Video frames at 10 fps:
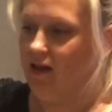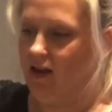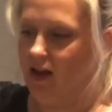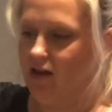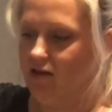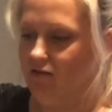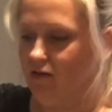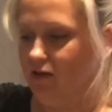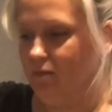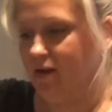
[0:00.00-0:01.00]
And she
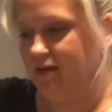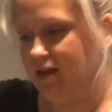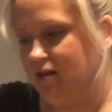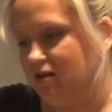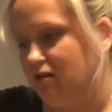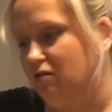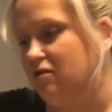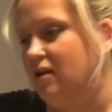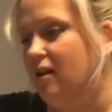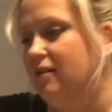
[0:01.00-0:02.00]
wrote a message to
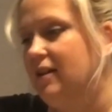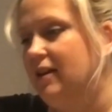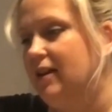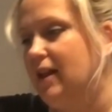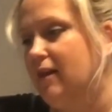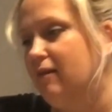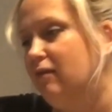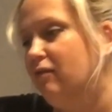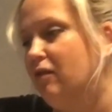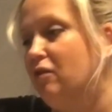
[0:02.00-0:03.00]
Charlotte and David
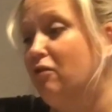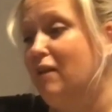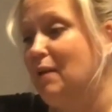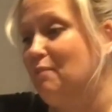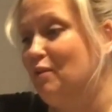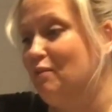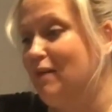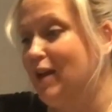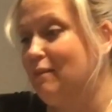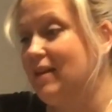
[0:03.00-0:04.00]
for your rainbow
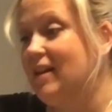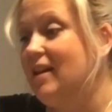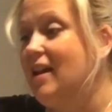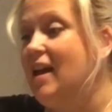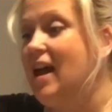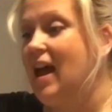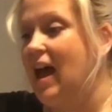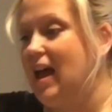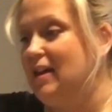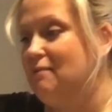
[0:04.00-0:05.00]
baby.
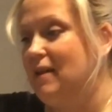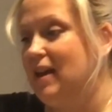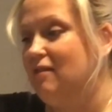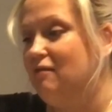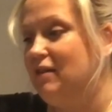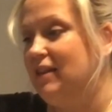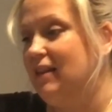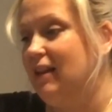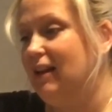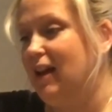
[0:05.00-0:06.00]
Handmade with
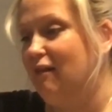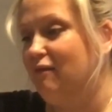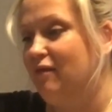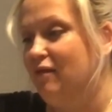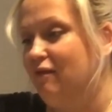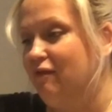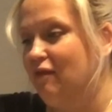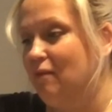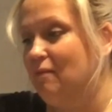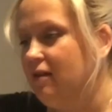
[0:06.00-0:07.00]
love
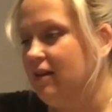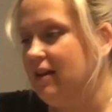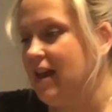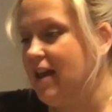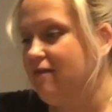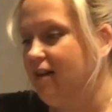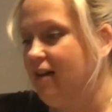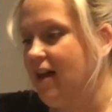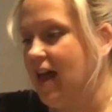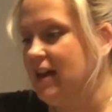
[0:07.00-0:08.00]
from Neva
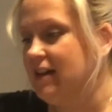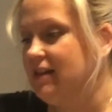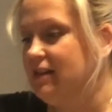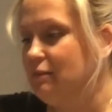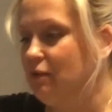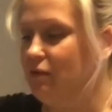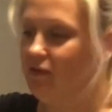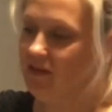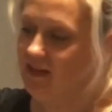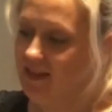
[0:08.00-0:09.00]
and
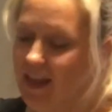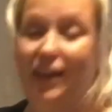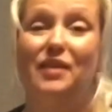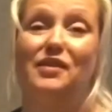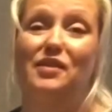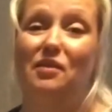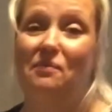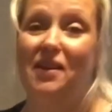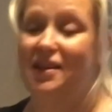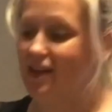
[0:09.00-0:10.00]
Simone. Thank you so
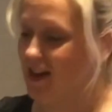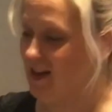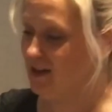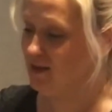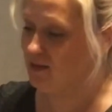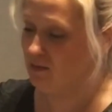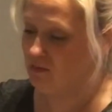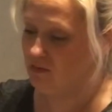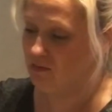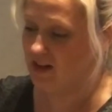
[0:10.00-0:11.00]
much. That is so
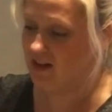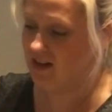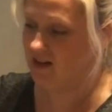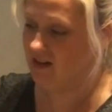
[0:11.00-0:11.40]
sweet.